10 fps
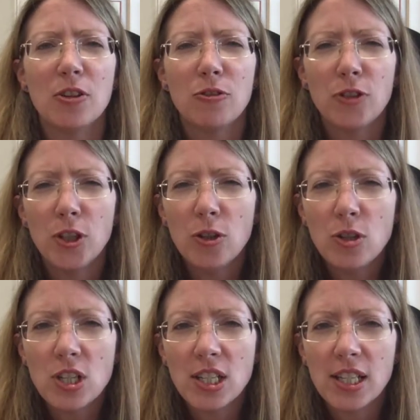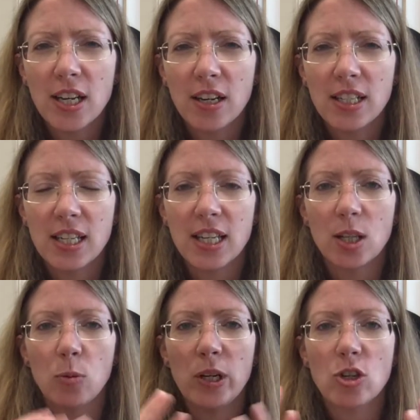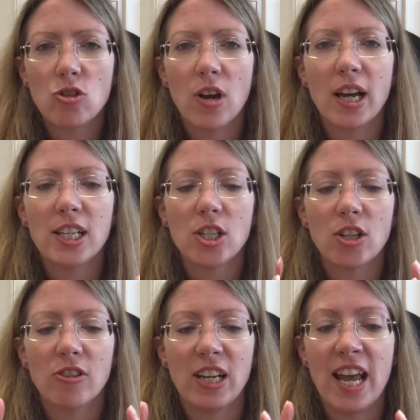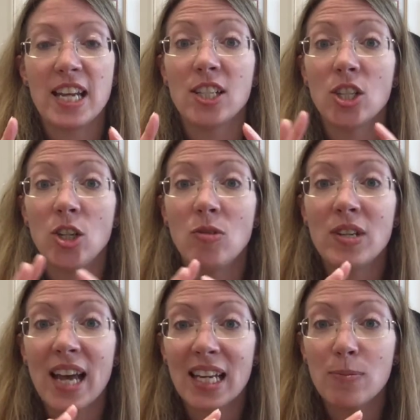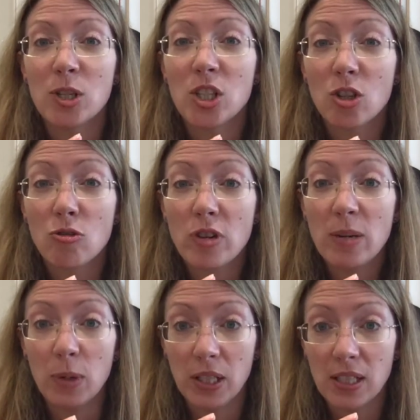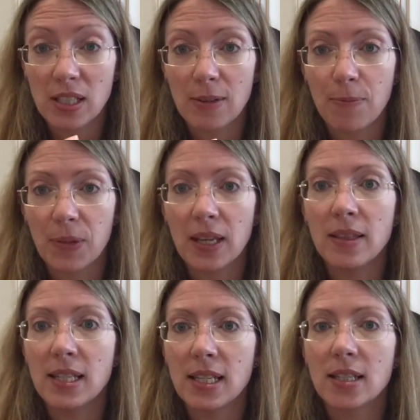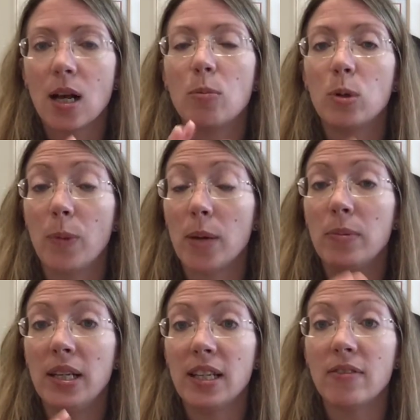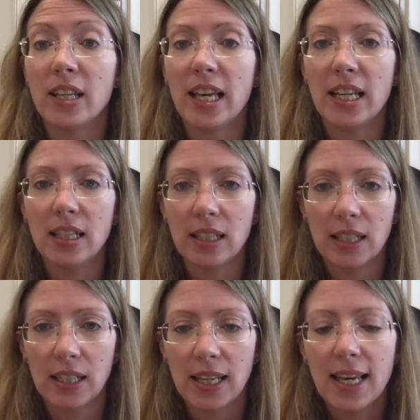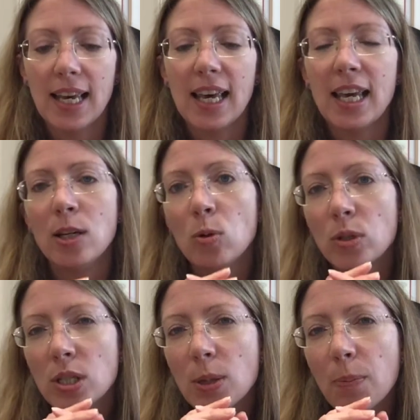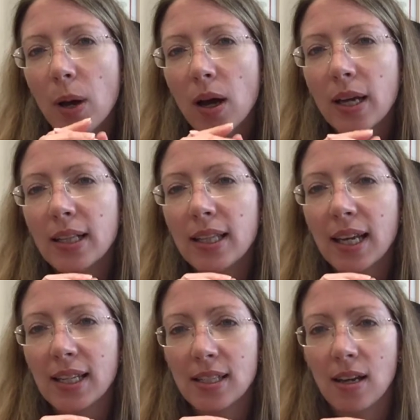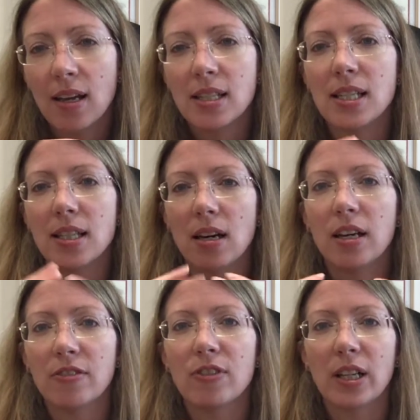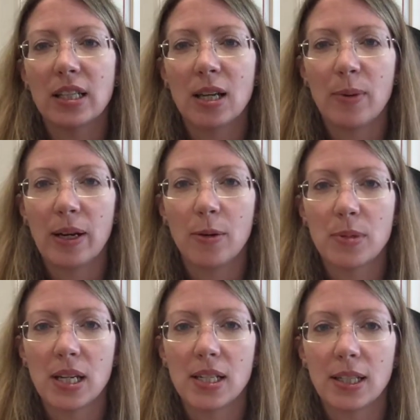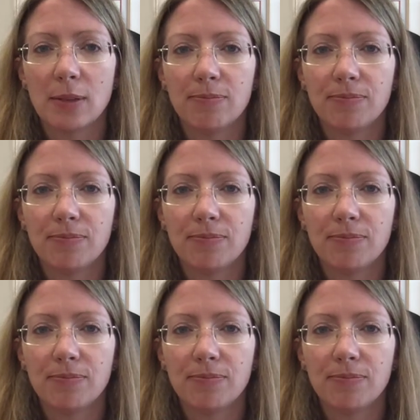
Fusion is the idea that we try to create unanimous agreement, in this example by me giving in order to bind the anxiety that I felt about upsetting them,